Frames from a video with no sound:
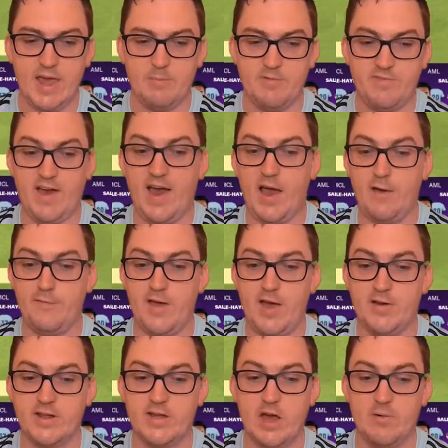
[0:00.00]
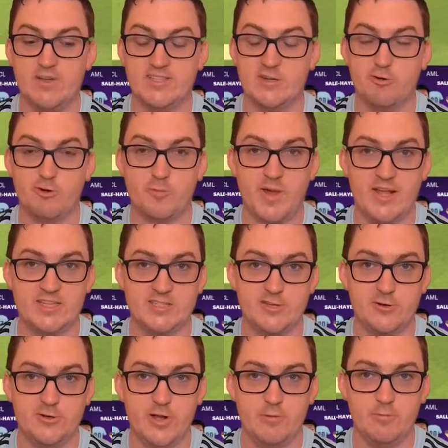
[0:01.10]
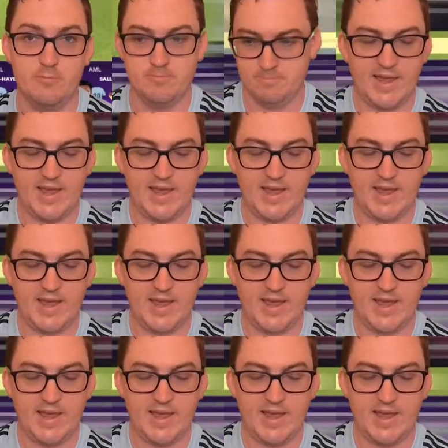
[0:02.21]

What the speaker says: and with a half hour to go, it still remains 2-0.